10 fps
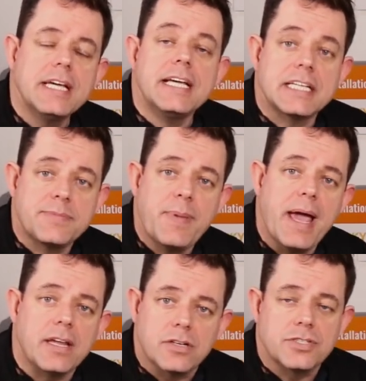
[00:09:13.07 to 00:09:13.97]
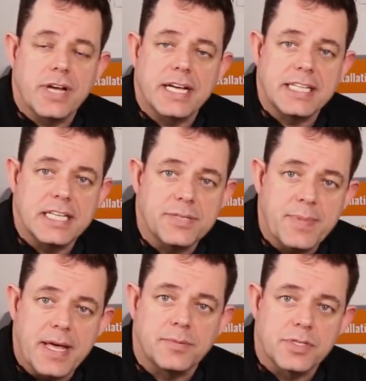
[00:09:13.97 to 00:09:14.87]
expand and contract and to
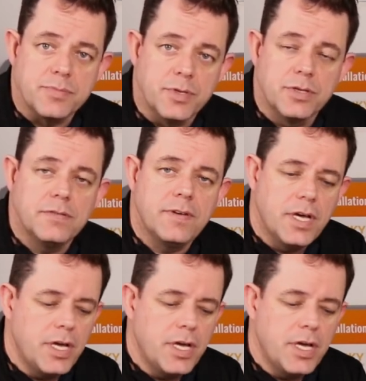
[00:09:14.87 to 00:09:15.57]
be able to move,